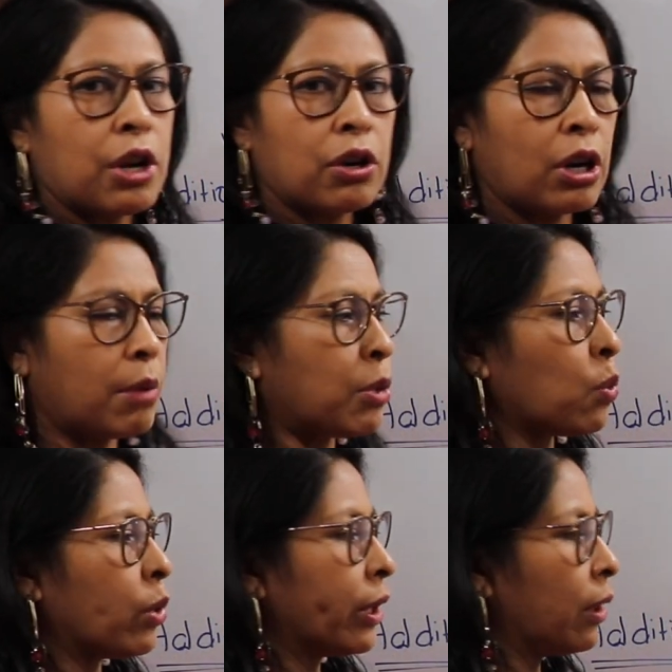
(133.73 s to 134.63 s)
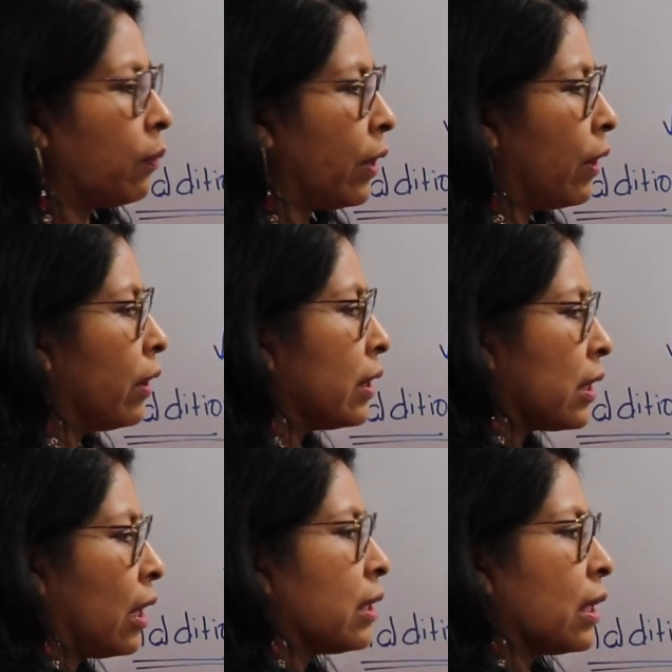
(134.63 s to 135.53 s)
that you're going to be working with. In
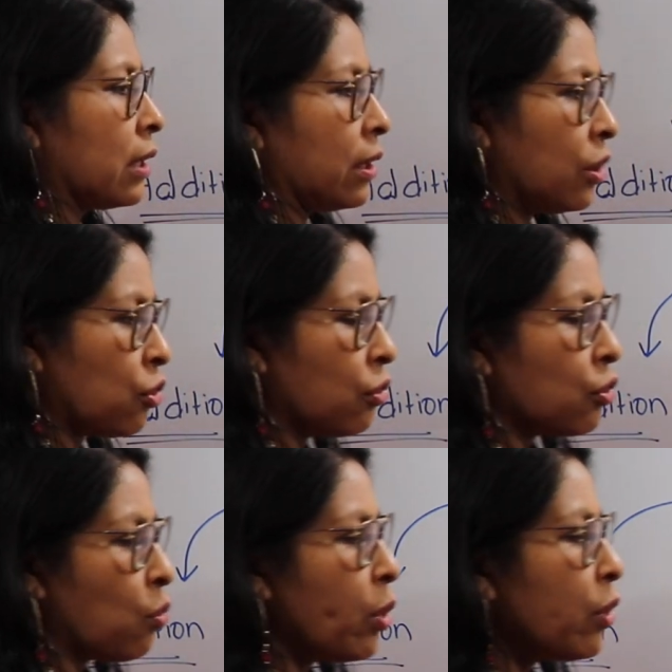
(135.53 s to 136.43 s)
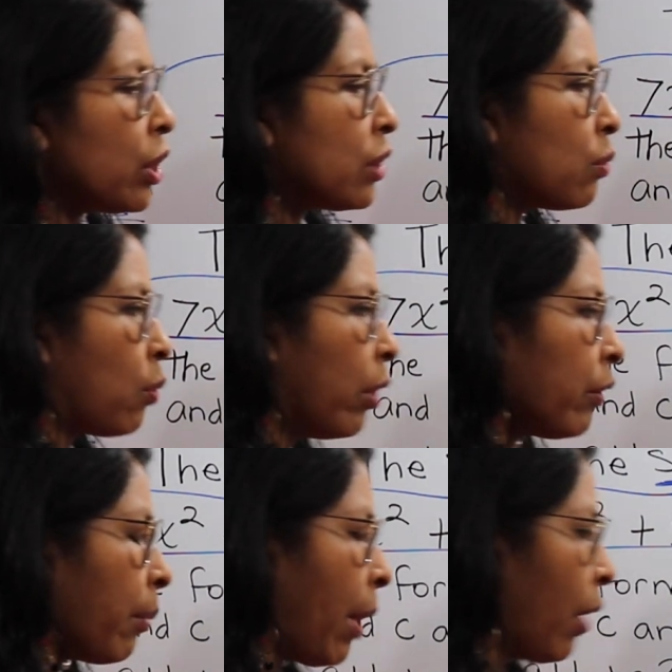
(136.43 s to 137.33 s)
this case, it's addition, so we don't need to
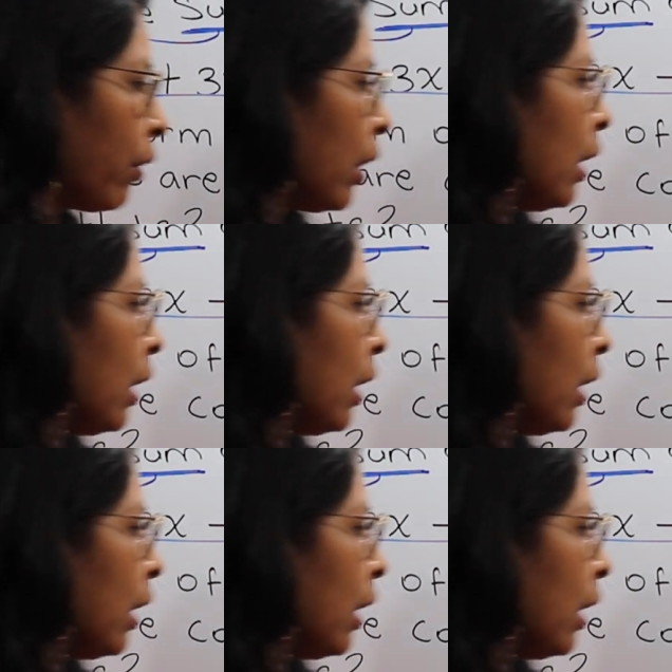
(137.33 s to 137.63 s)
worry about